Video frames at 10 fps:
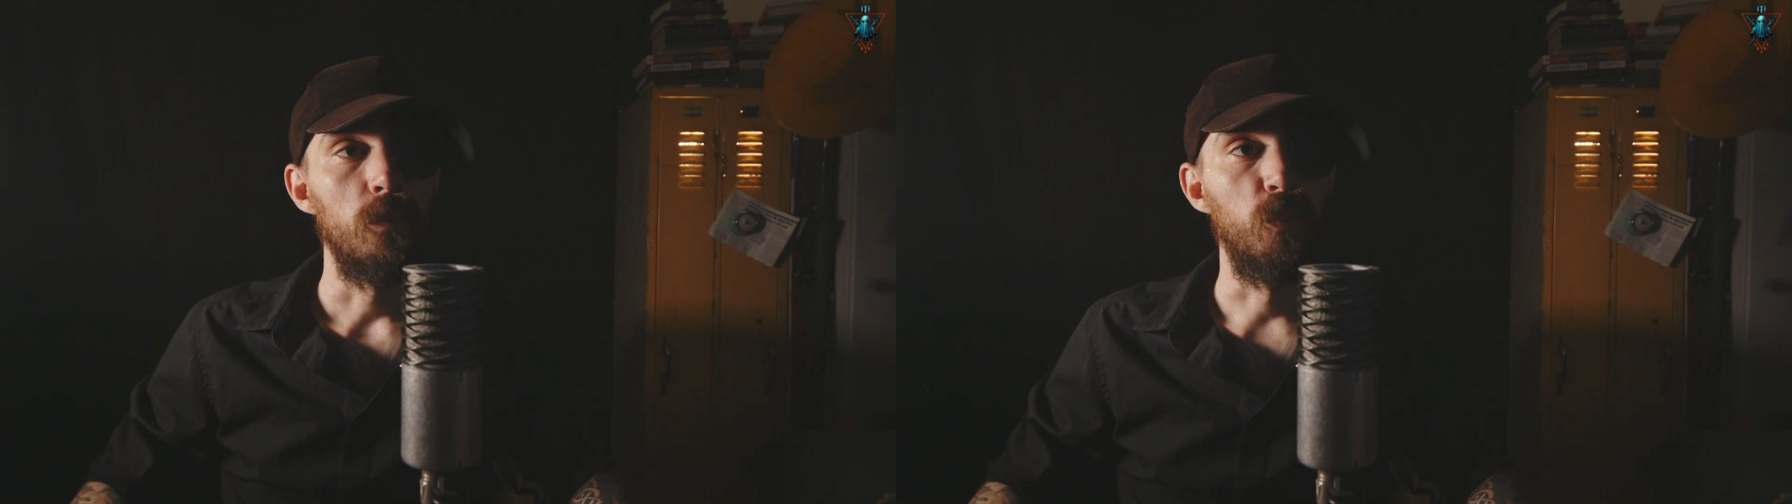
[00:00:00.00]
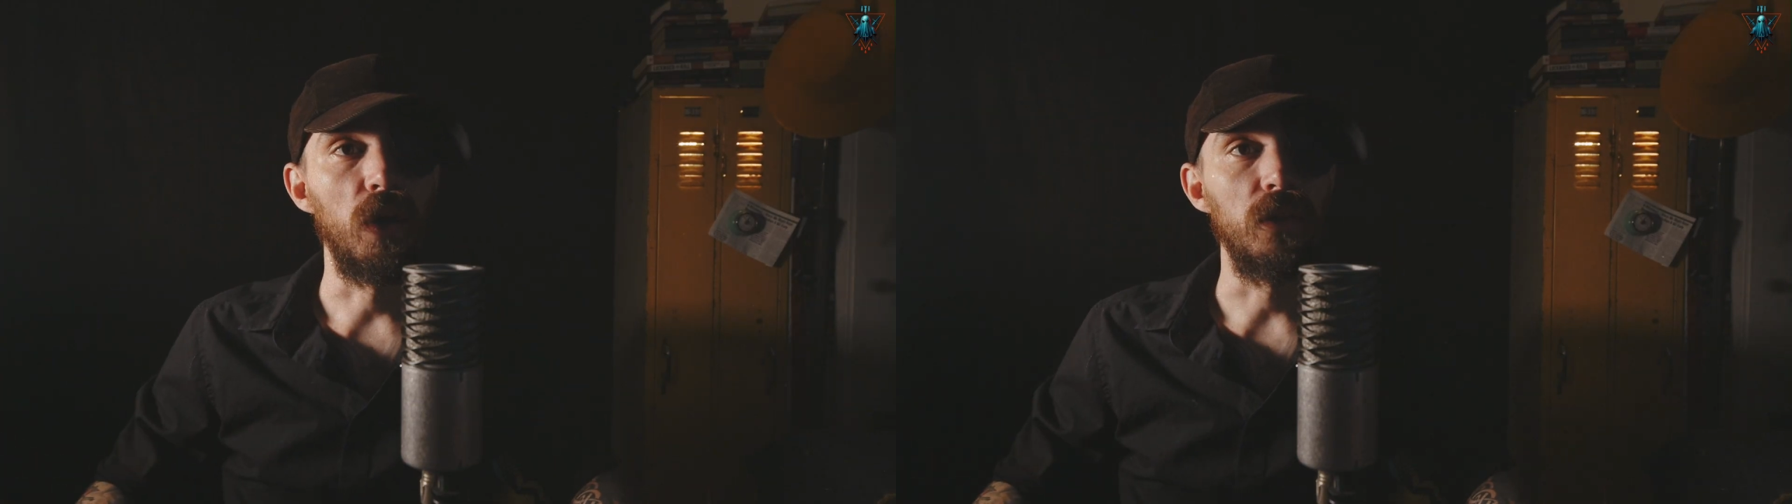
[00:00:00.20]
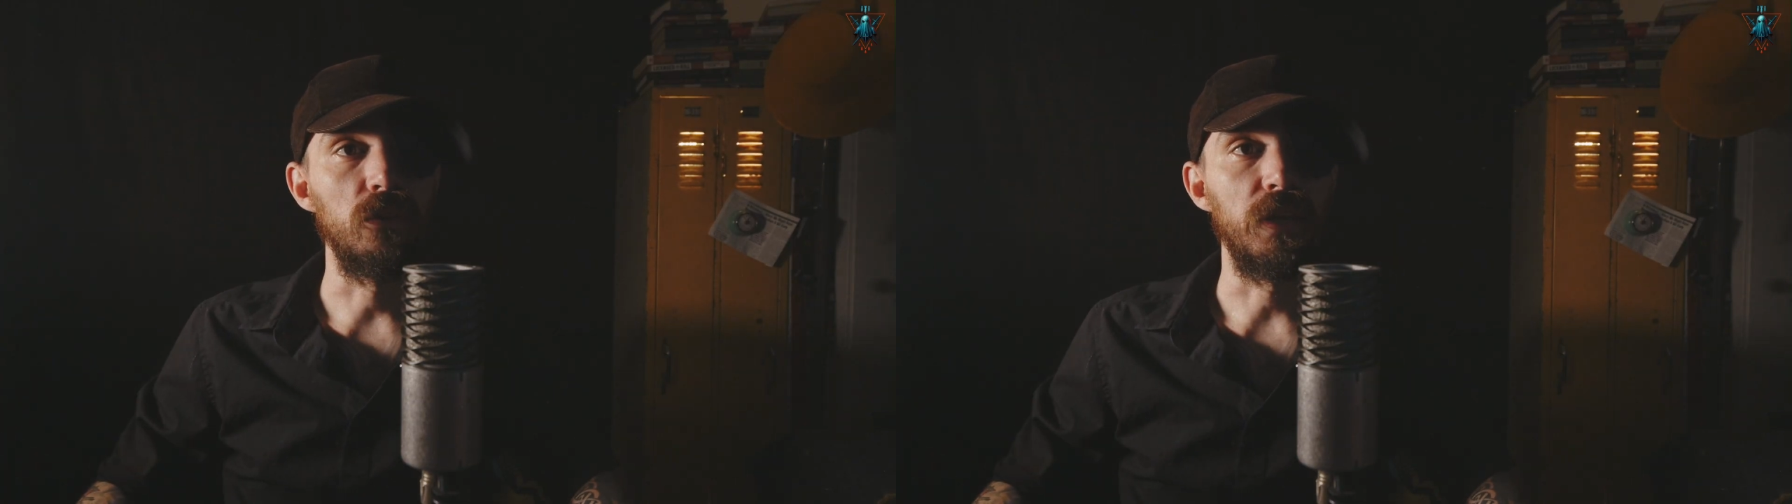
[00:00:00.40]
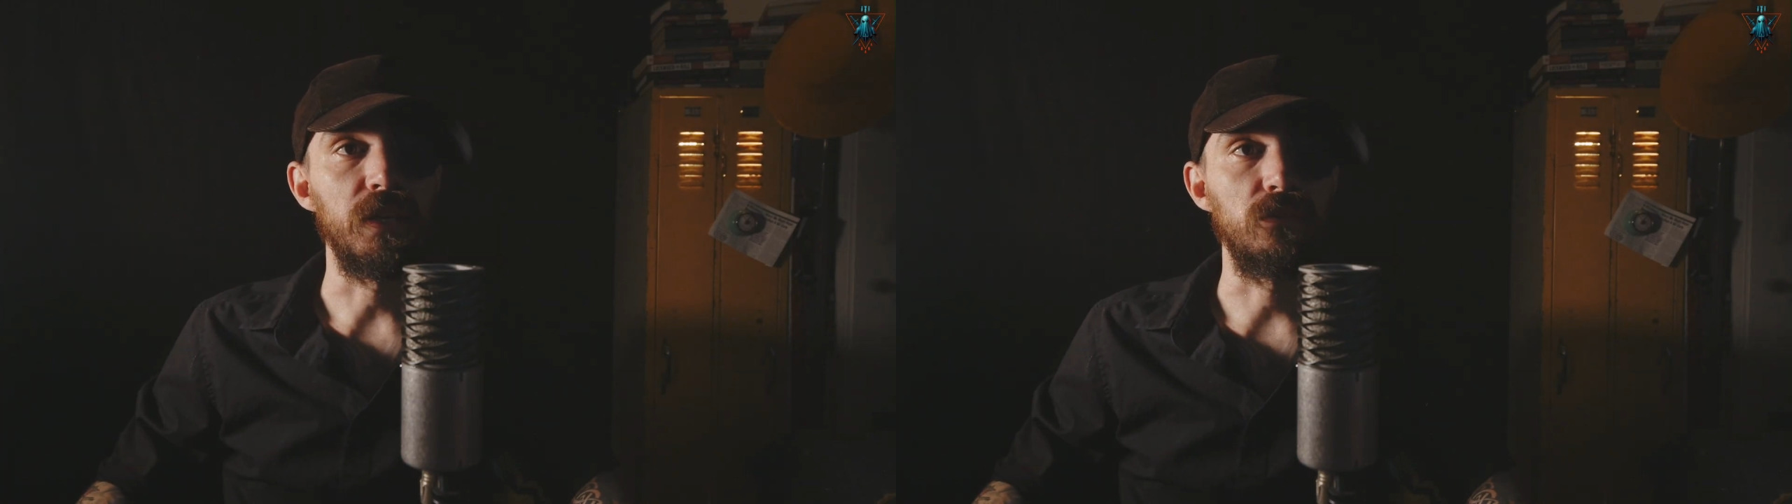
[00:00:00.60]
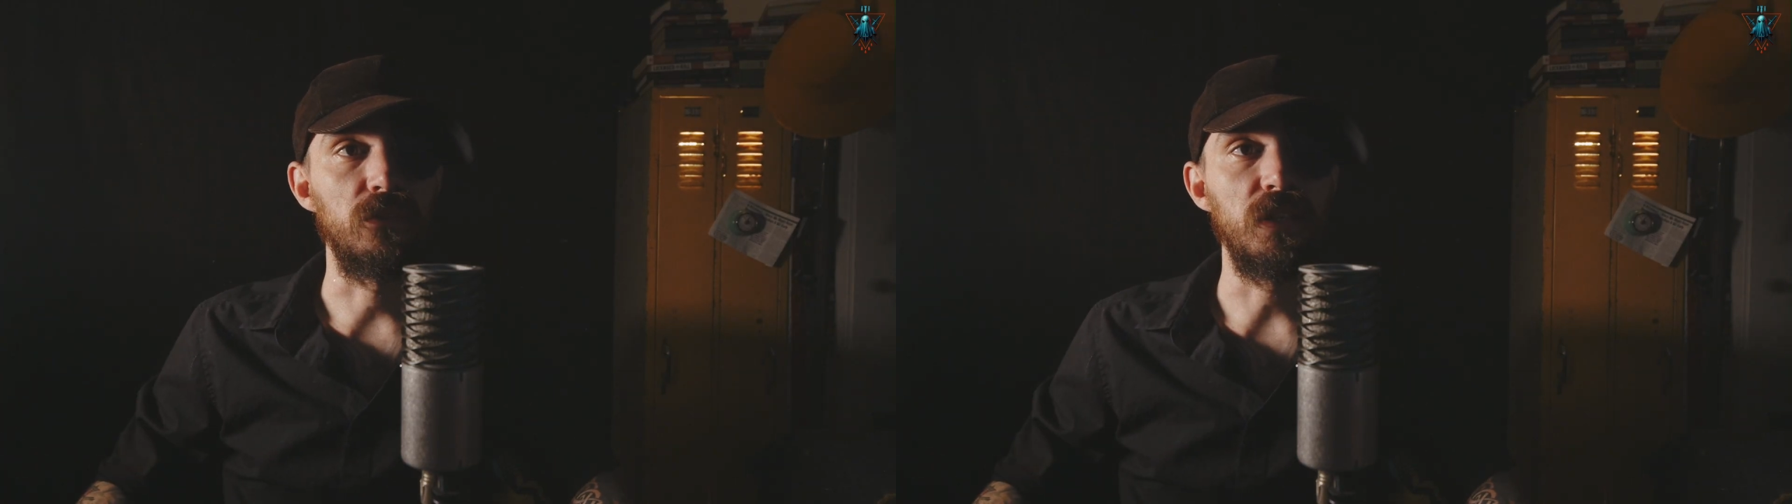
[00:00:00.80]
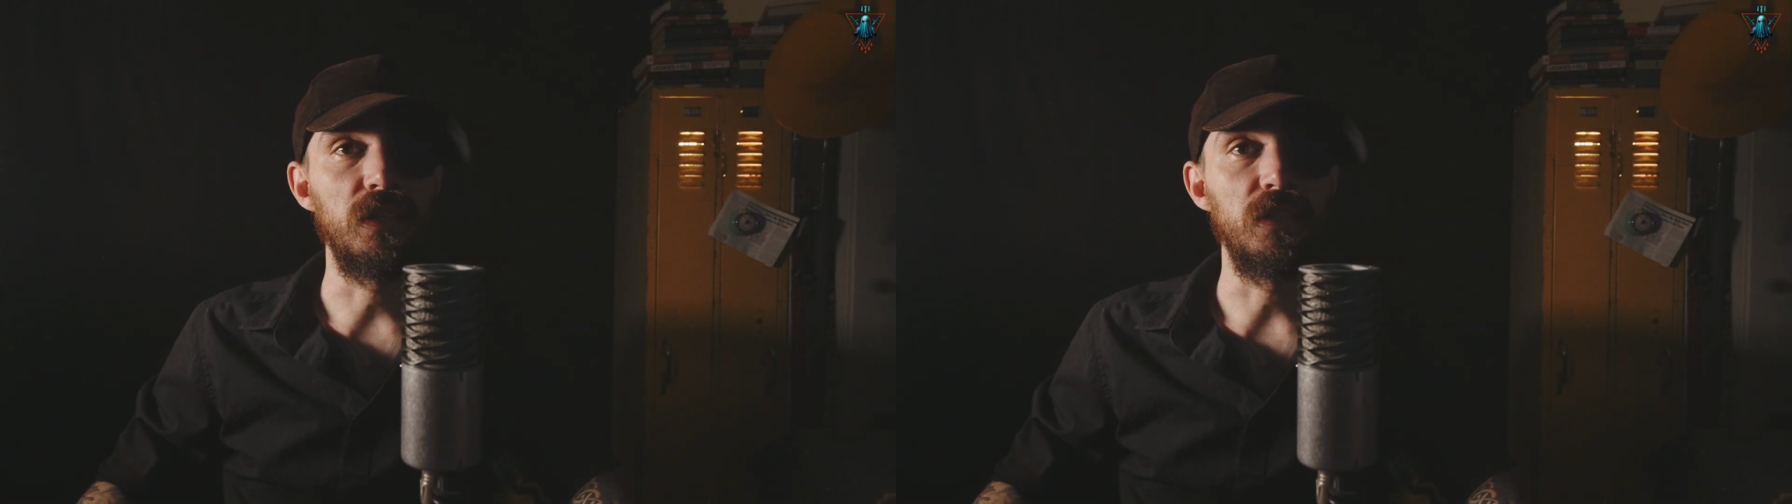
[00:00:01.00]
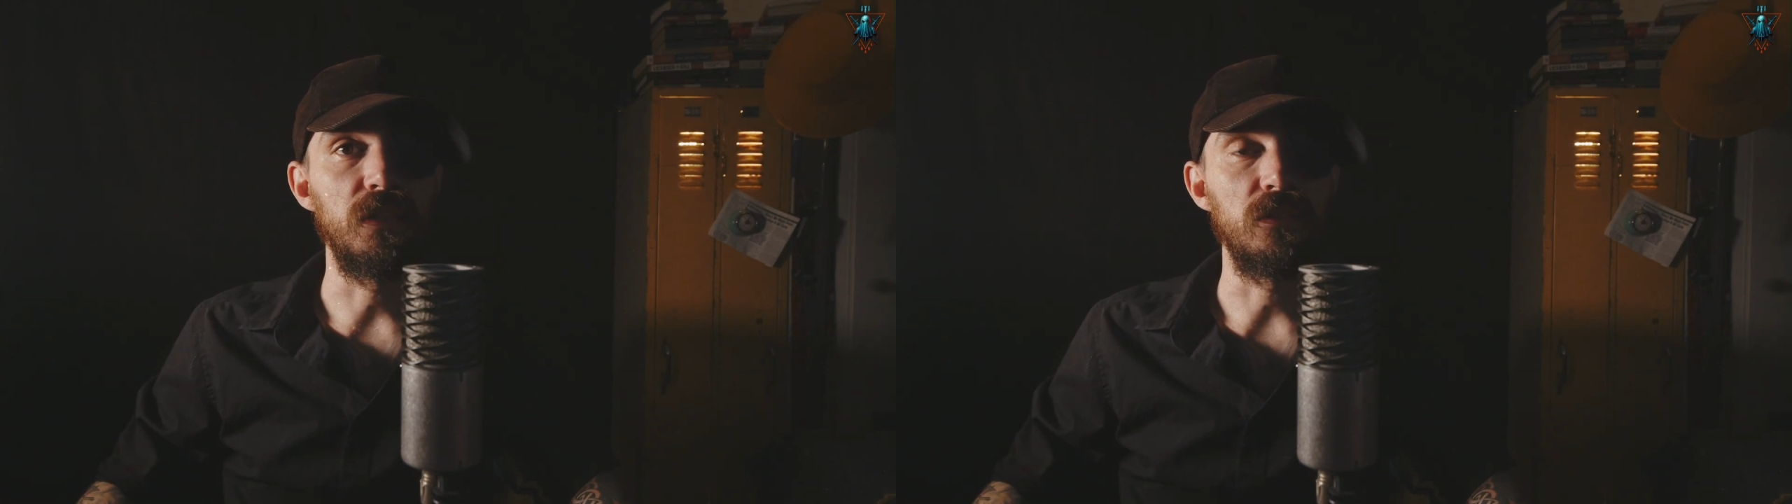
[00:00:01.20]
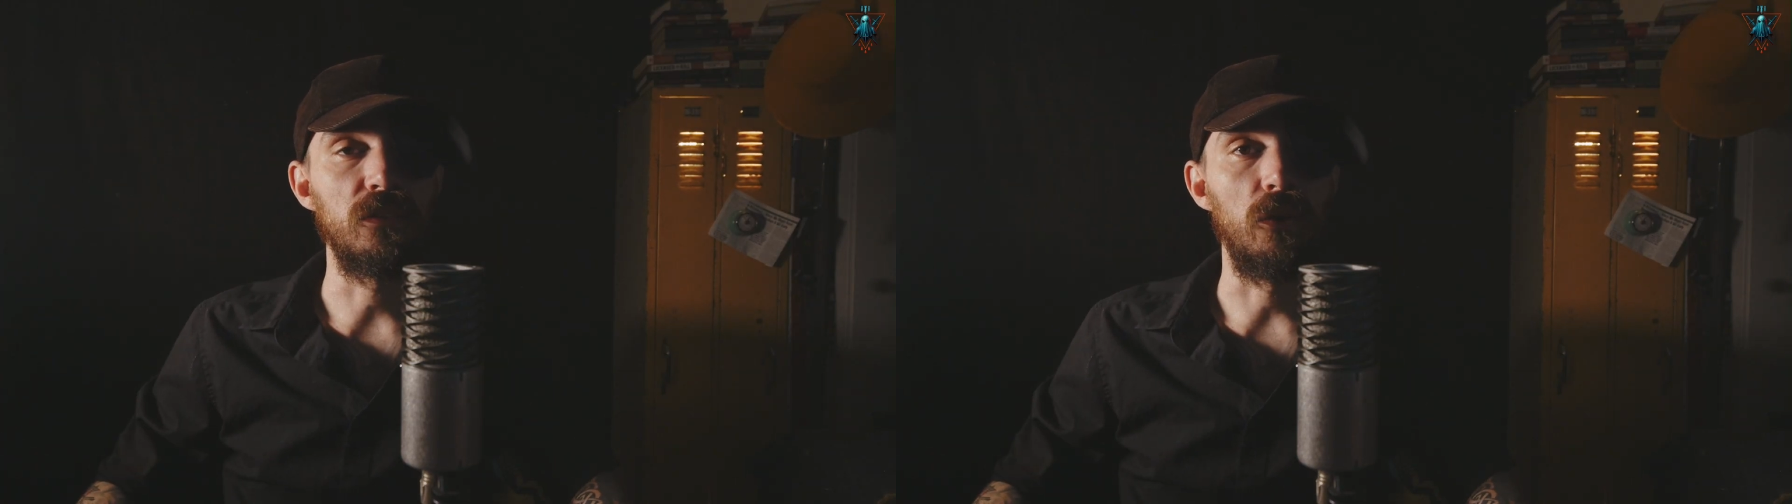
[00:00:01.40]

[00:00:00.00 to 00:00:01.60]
But the